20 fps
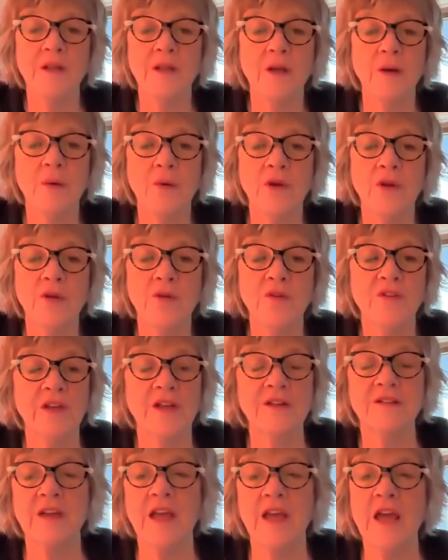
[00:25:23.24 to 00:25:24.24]
you know, when you
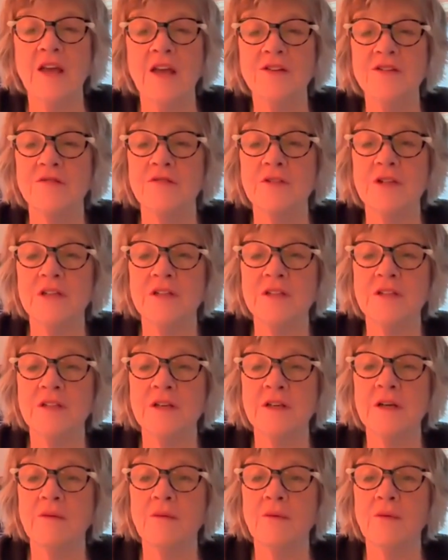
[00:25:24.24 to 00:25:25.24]
said to enter it,
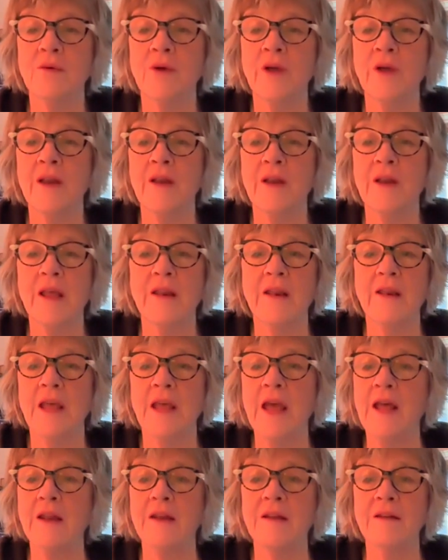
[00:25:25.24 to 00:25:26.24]

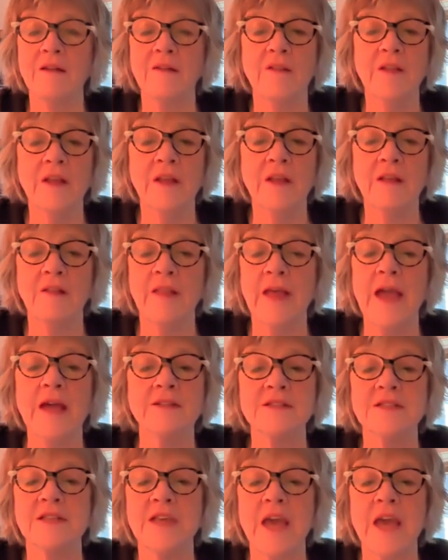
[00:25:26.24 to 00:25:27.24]
and the
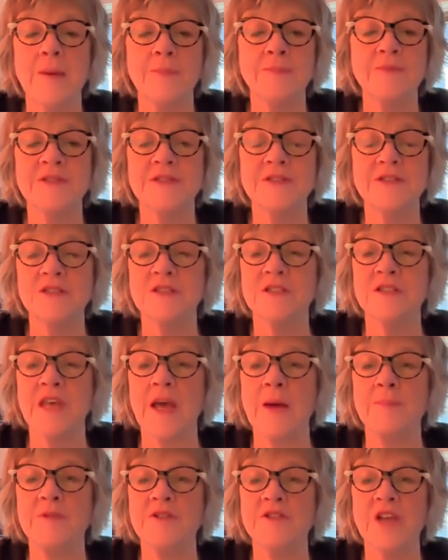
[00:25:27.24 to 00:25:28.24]
landscapes just
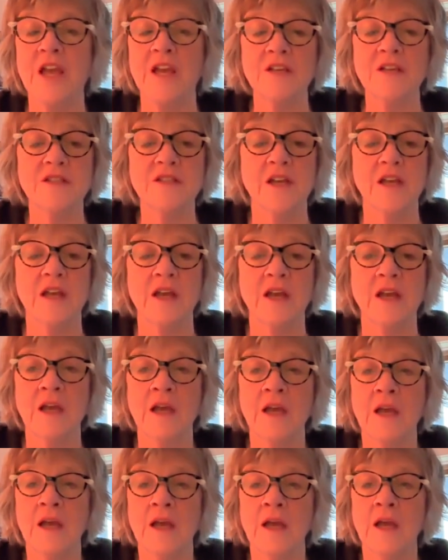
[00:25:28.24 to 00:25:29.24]
kept changing.
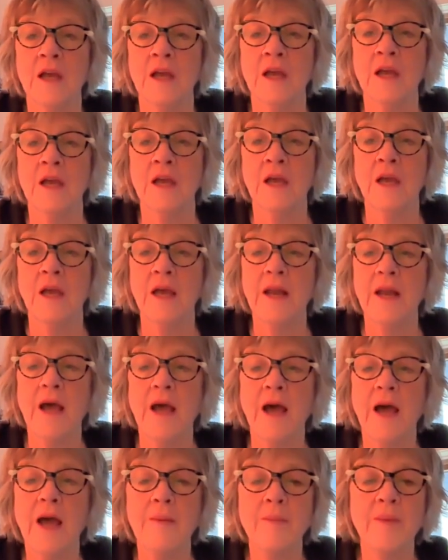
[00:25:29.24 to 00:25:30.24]

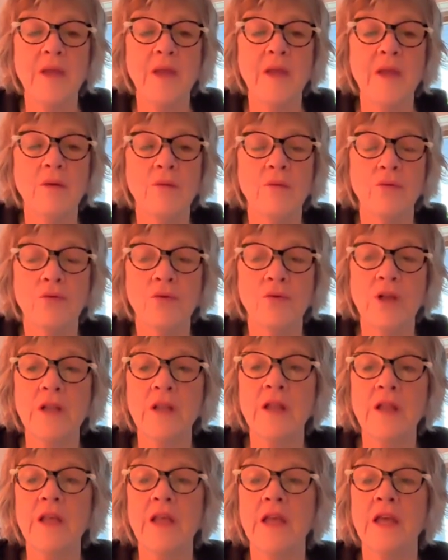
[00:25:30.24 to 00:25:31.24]
And I'm
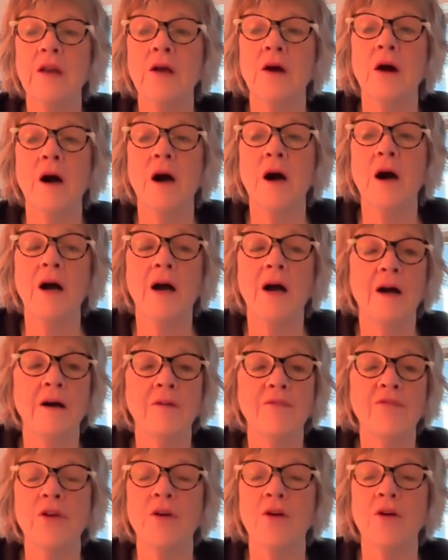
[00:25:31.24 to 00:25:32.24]
really in awe
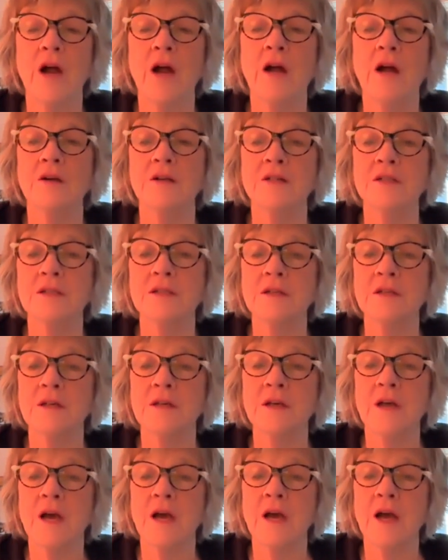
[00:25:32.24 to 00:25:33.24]
of your art.
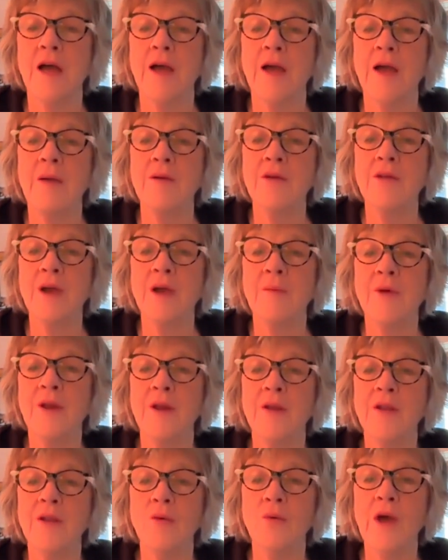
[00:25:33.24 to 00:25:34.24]
I mean,
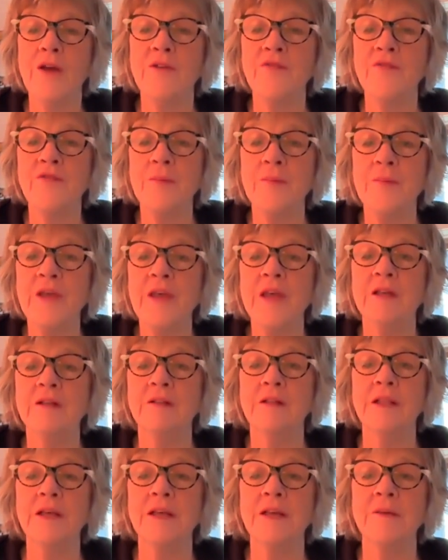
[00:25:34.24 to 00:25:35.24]
you went from being
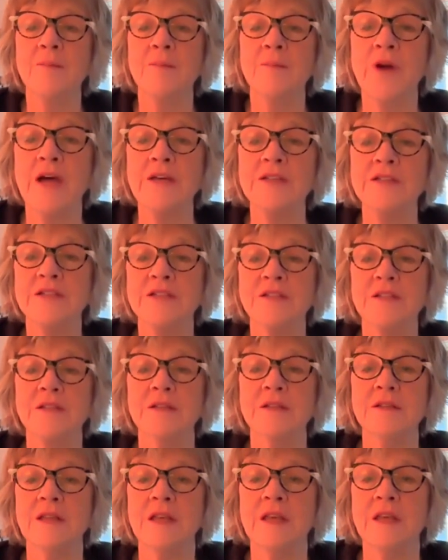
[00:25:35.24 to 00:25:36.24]
Lynn
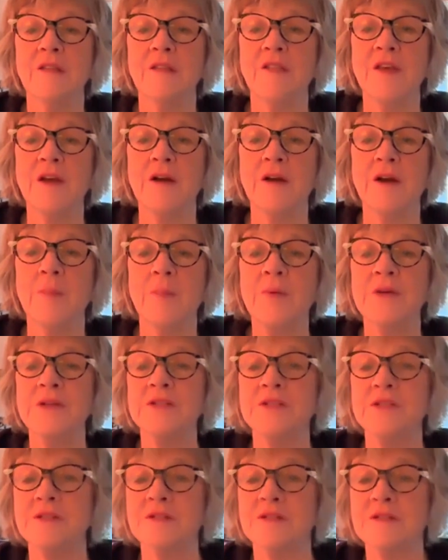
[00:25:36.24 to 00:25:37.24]
Preston, the
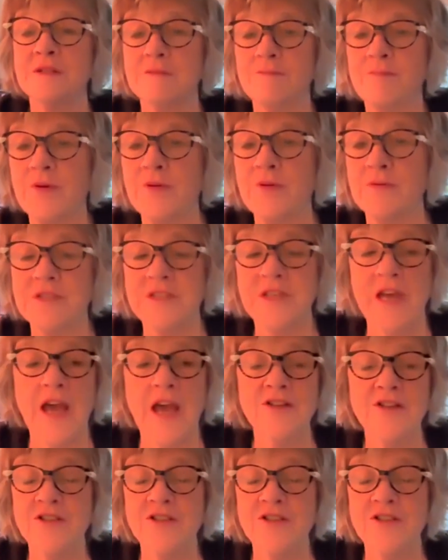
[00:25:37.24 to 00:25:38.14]
therapist, to